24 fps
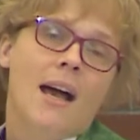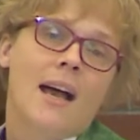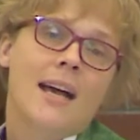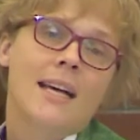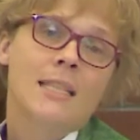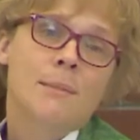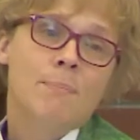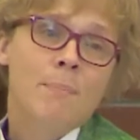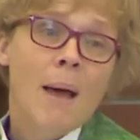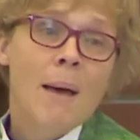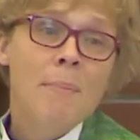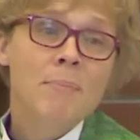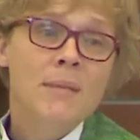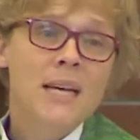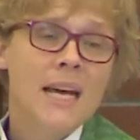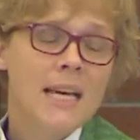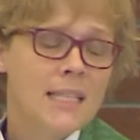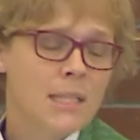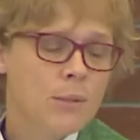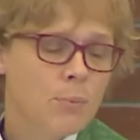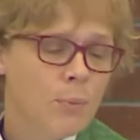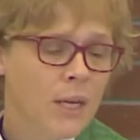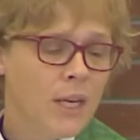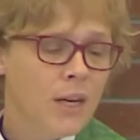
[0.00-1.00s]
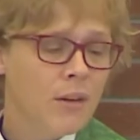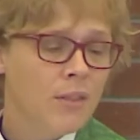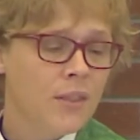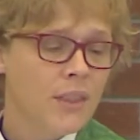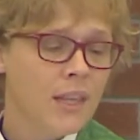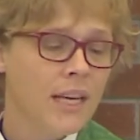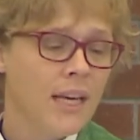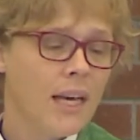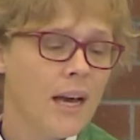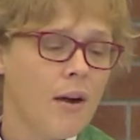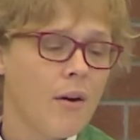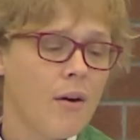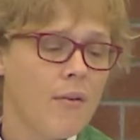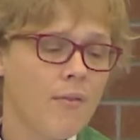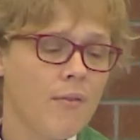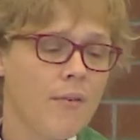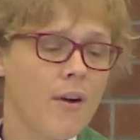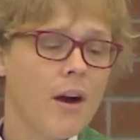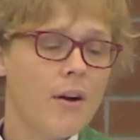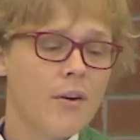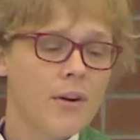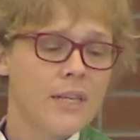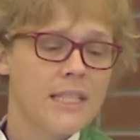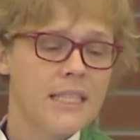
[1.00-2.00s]
As baptized, we don't think of
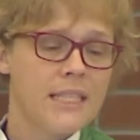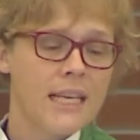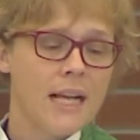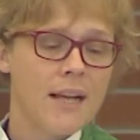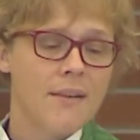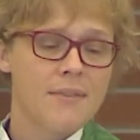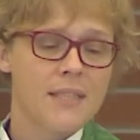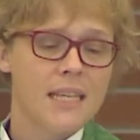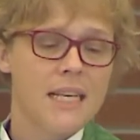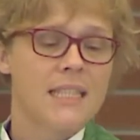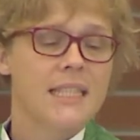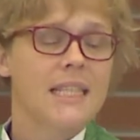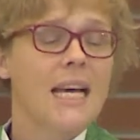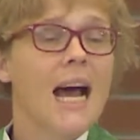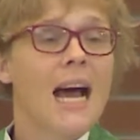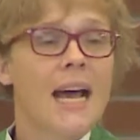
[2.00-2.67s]
ourselves as